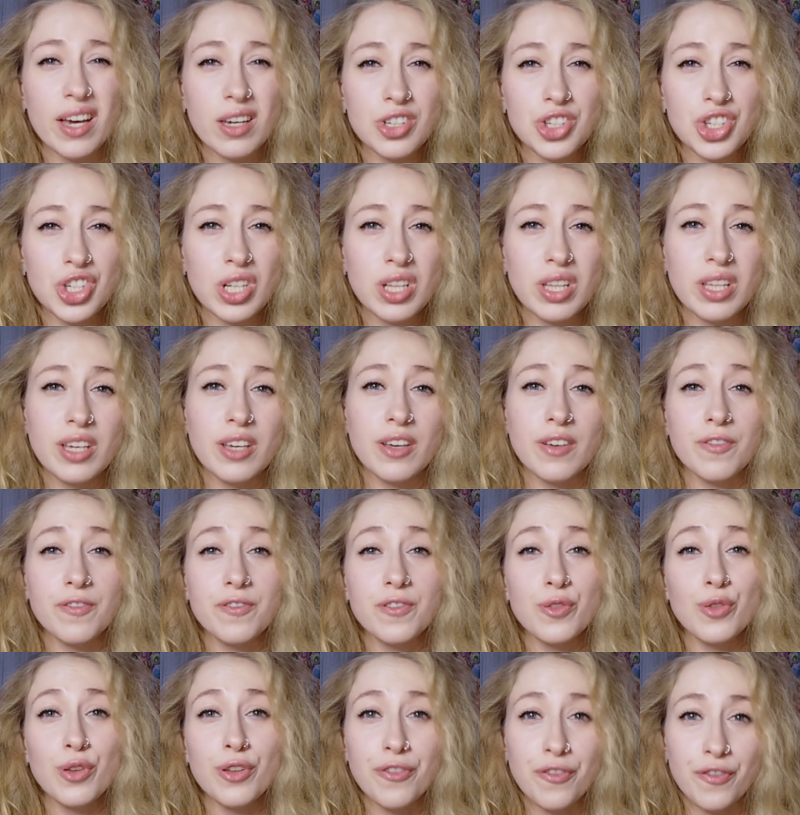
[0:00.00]
actually
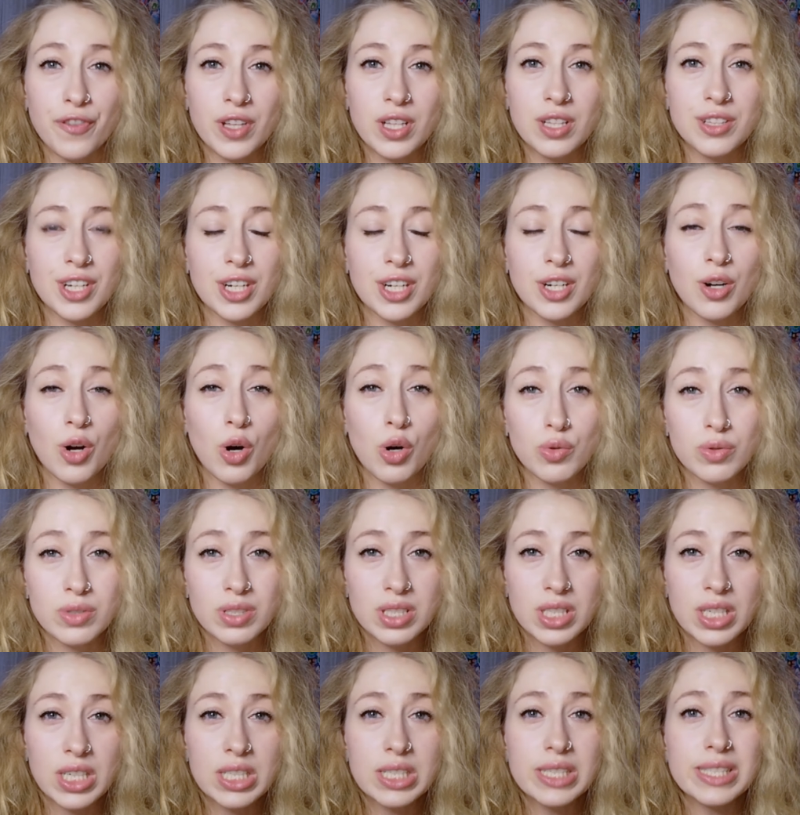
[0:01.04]
fulfill their own
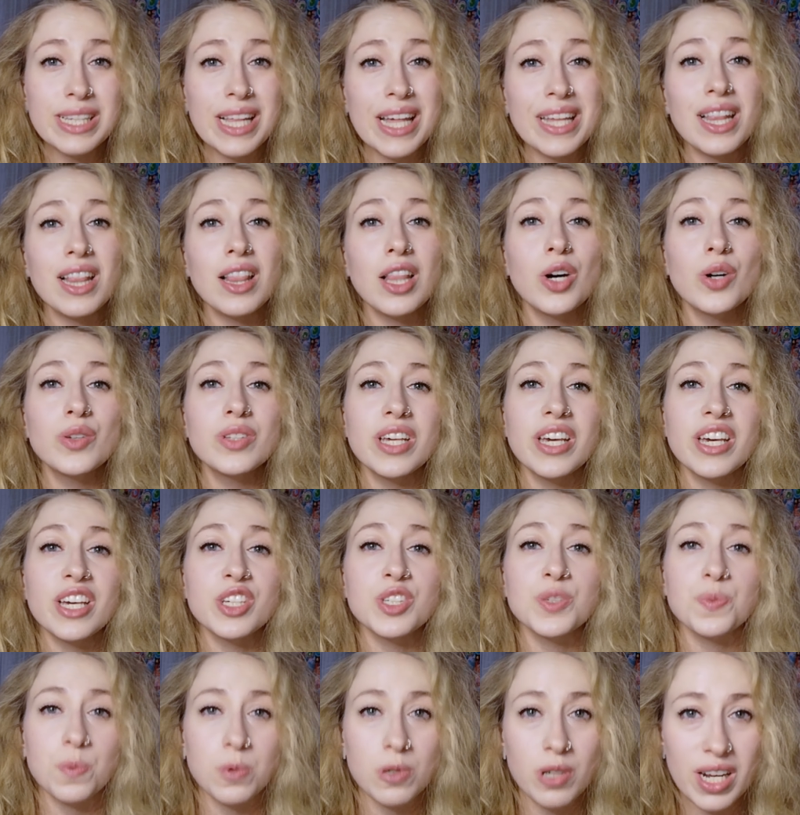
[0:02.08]
needs, let alone
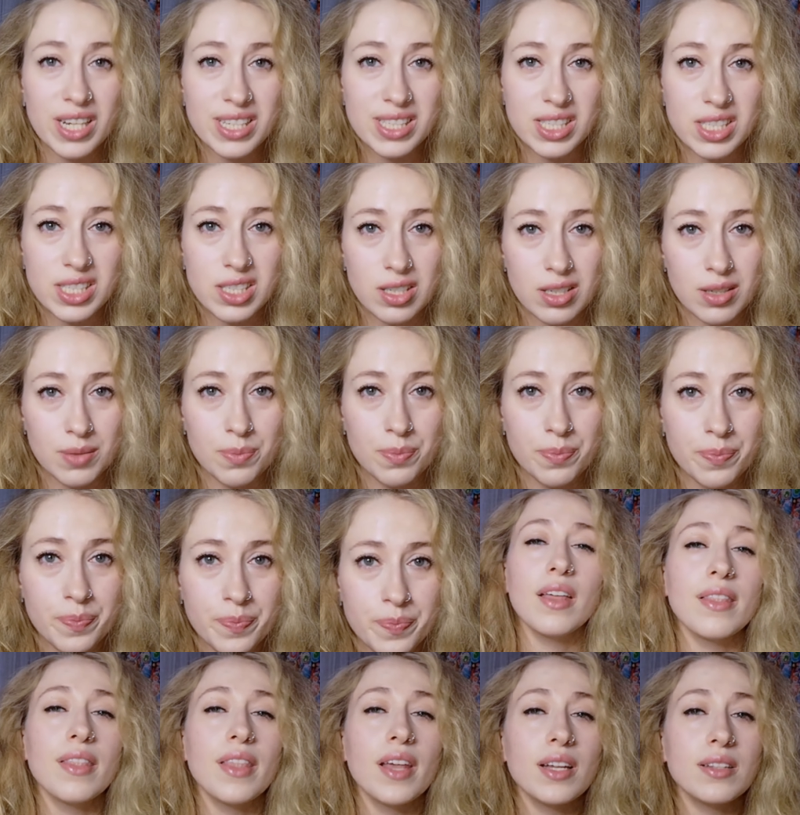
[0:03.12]
express them.
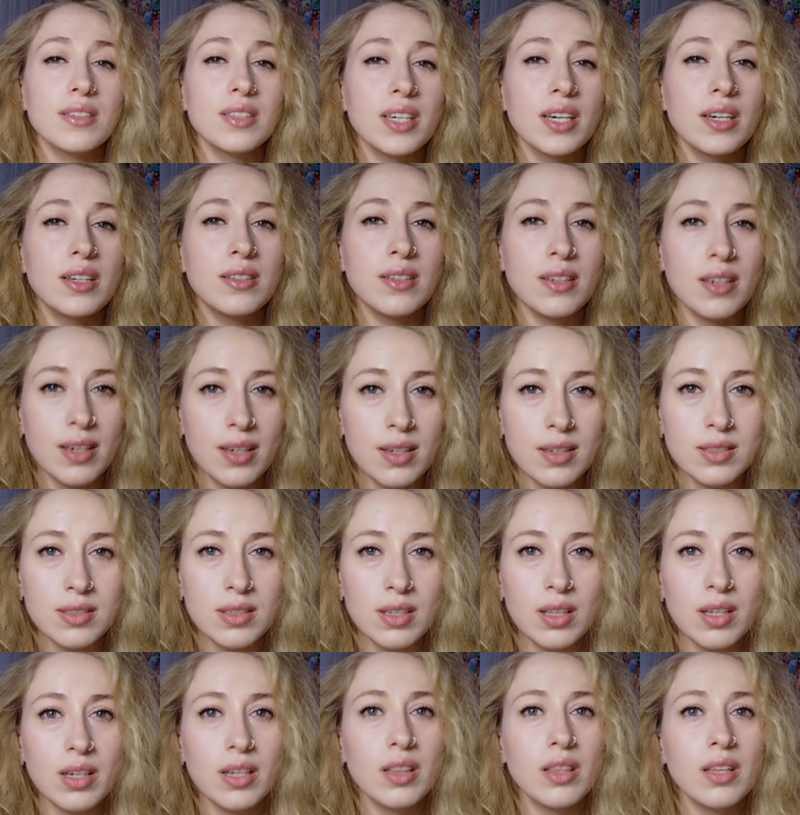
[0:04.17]
And that can
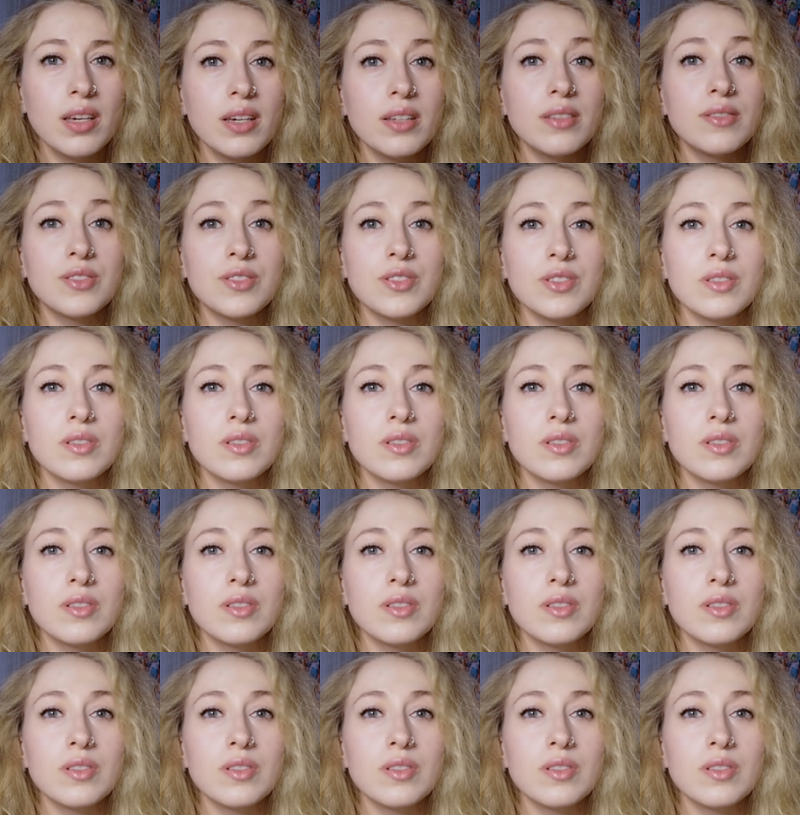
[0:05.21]
easily lead